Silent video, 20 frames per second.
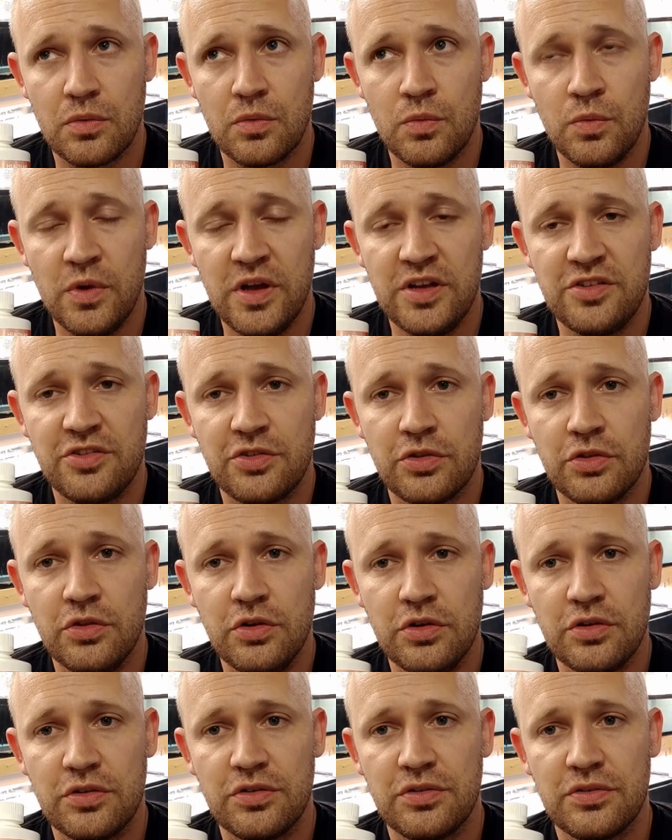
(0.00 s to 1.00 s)
which
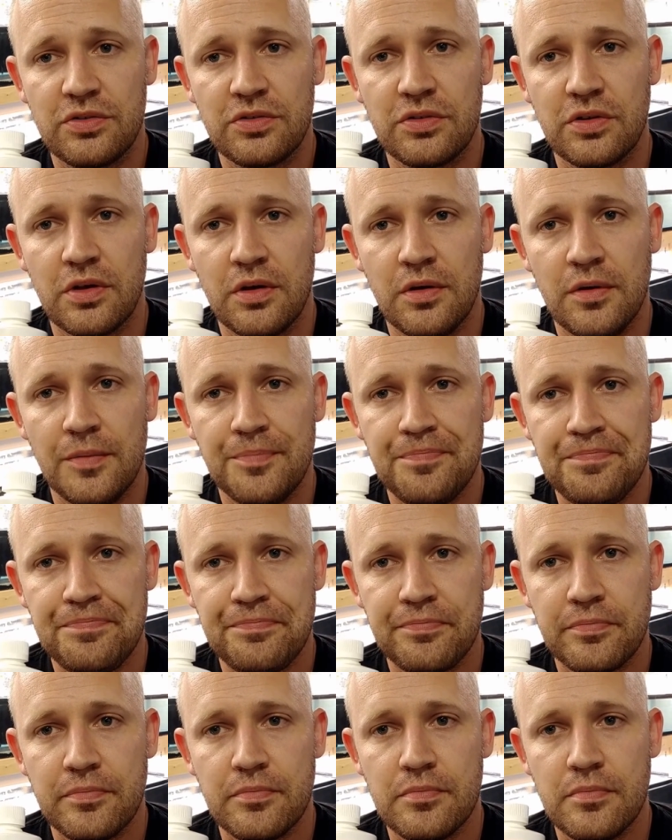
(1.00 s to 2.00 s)
looks
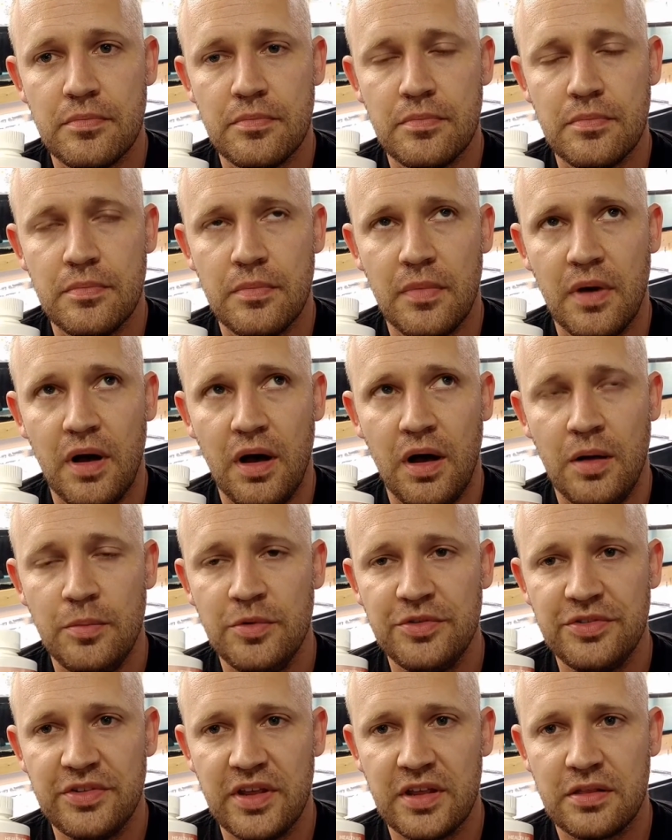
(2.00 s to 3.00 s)

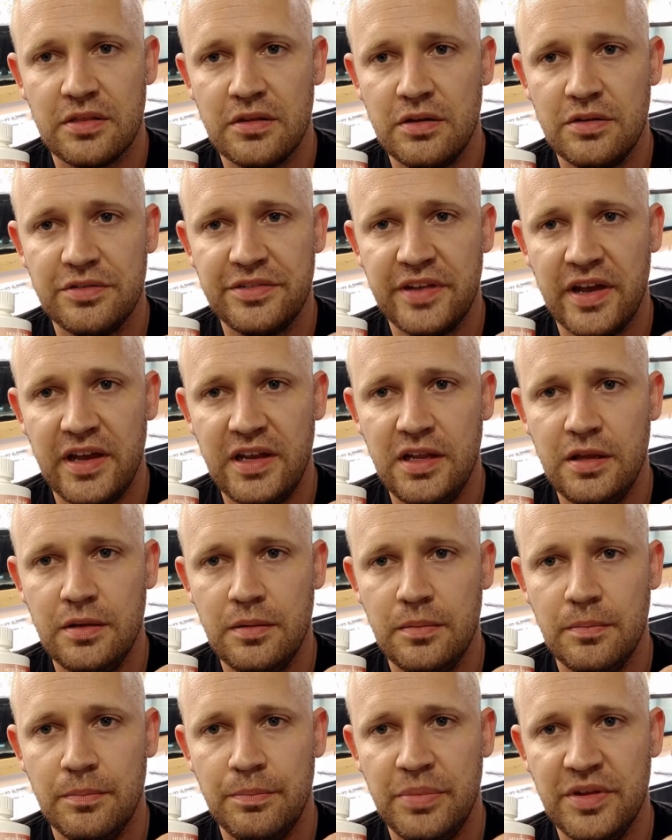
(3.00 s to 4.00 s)
almost like little
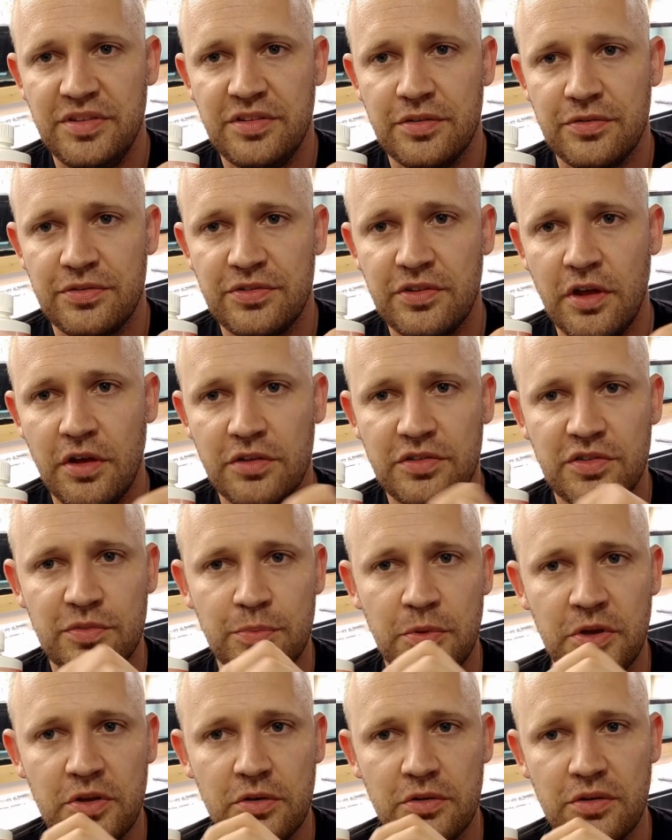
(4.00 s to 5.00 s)
tiny bits of salt
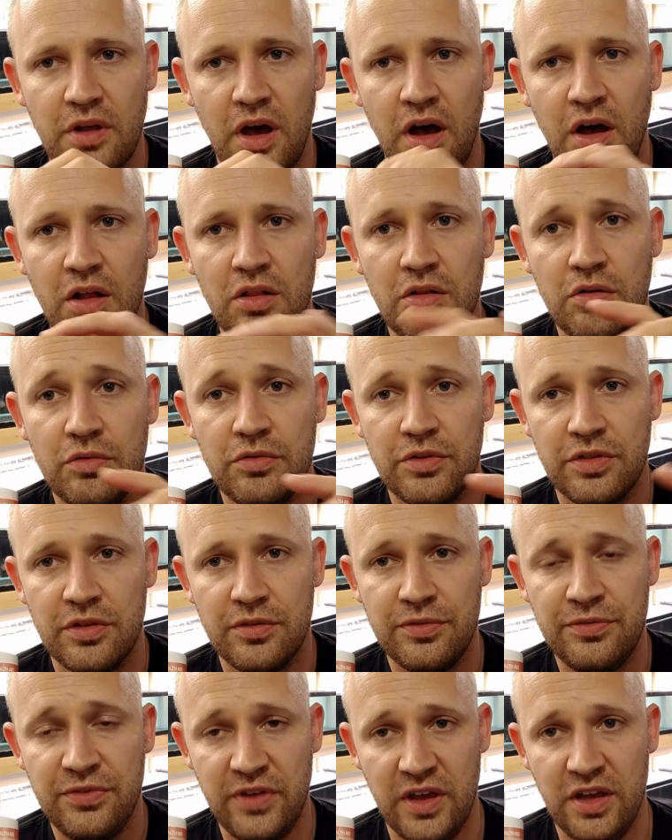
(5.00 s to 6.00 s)
sprinkled all over the
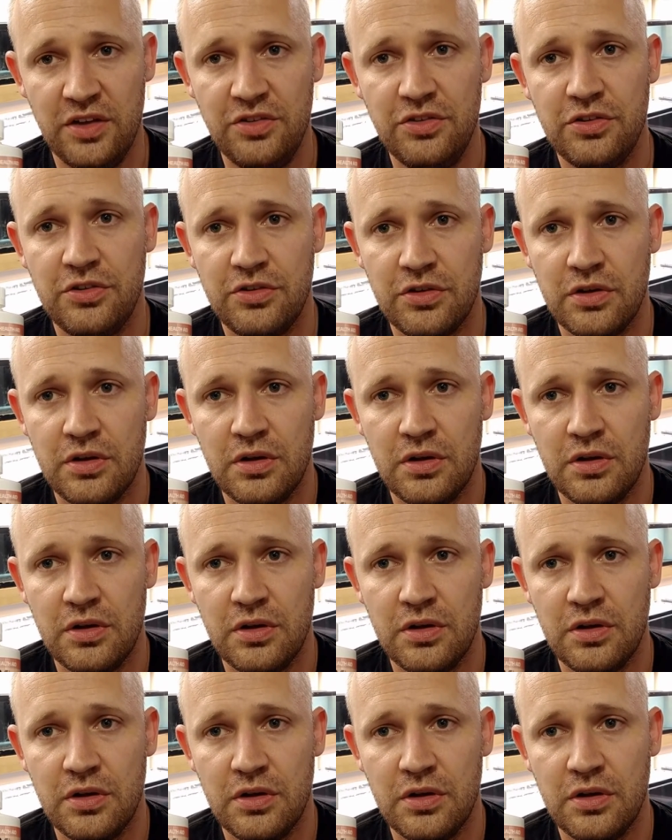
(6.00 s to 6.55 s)
fish,